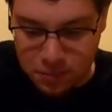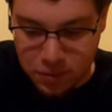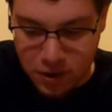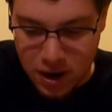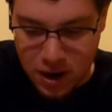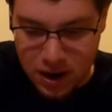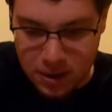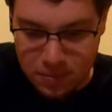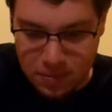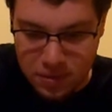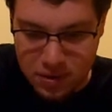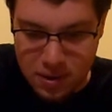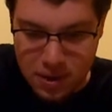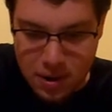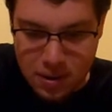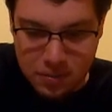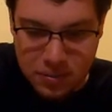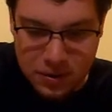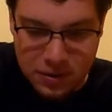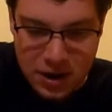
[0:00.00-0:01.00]
Primes
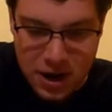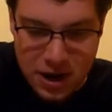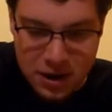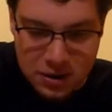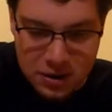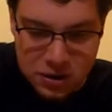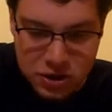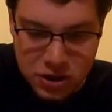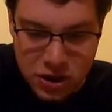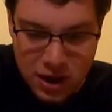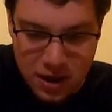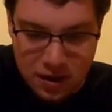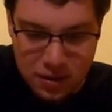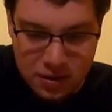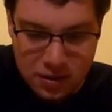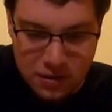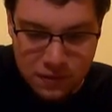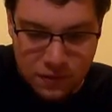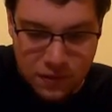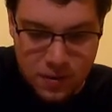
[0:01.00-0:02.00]
Pretender
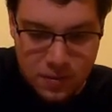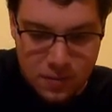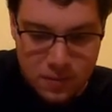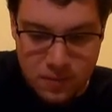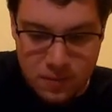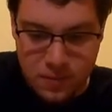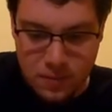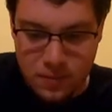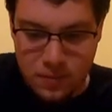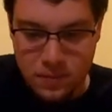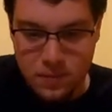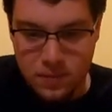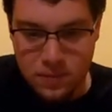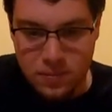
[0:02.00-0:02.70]
Shells from